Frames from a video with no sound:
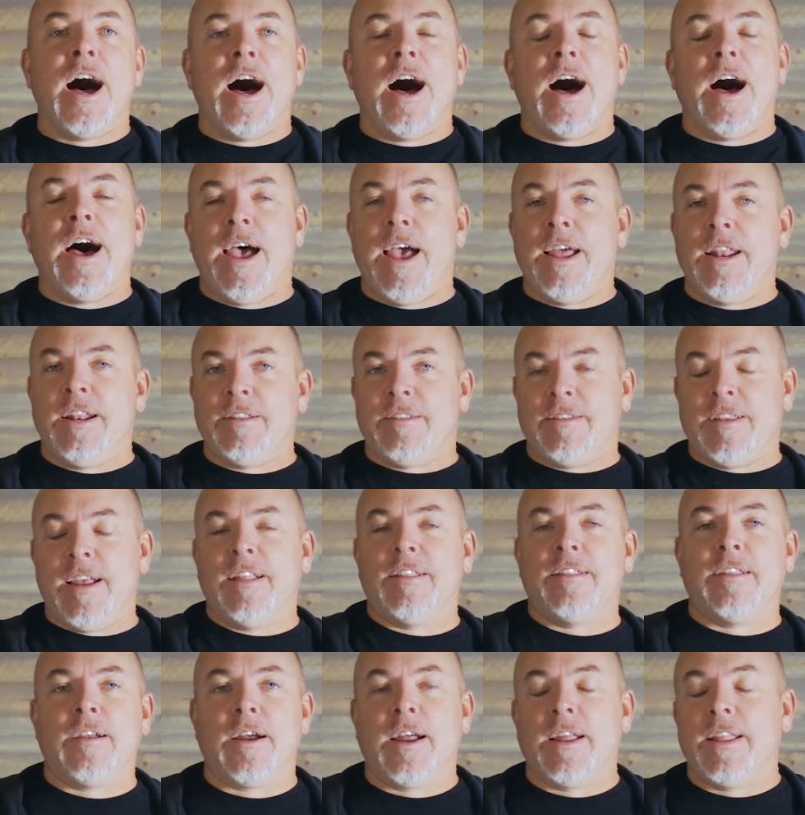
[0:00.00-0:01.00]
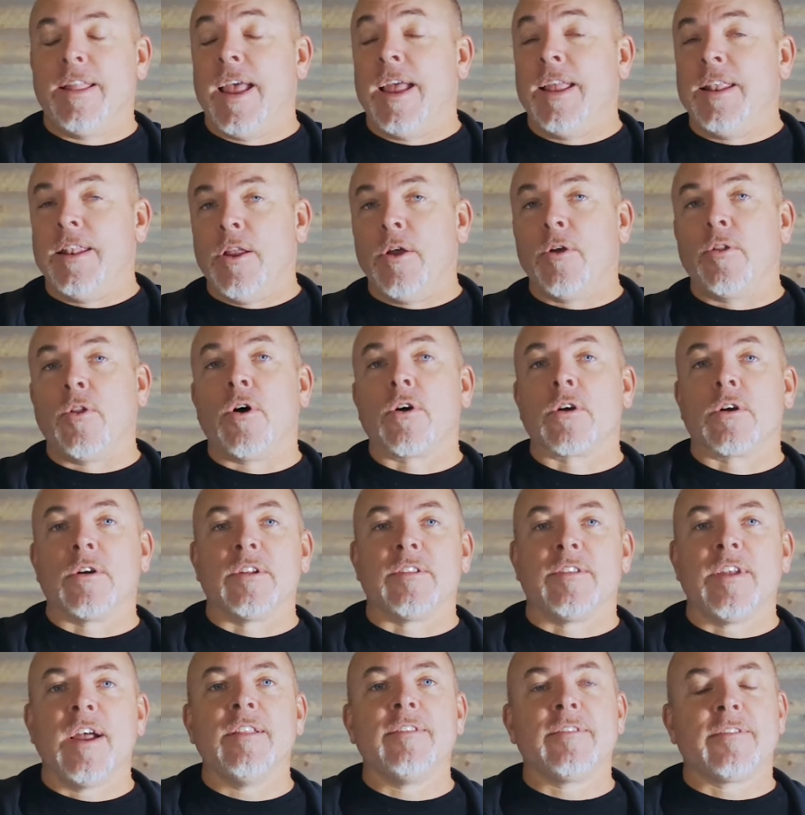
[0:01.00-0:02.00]
and no
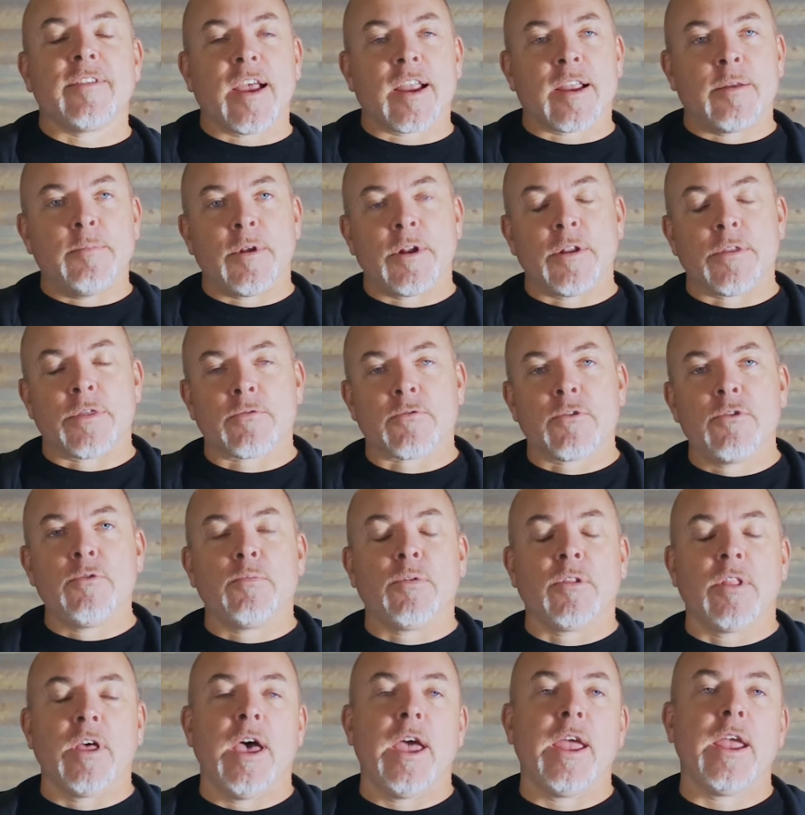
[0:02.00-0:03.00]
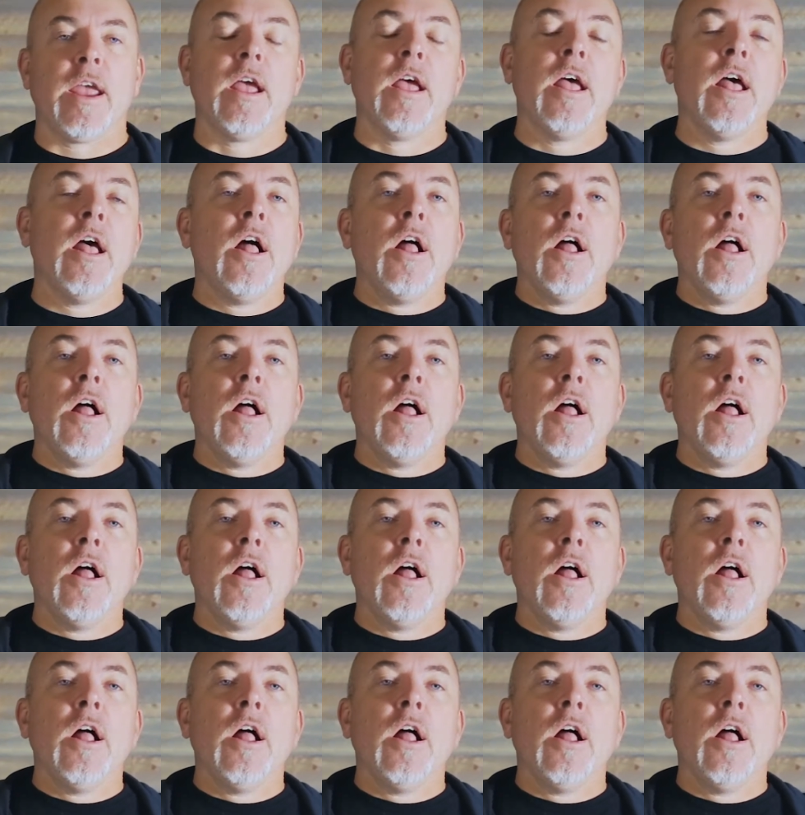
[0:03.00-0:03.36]
longer a 10 second, but a ThruPlay.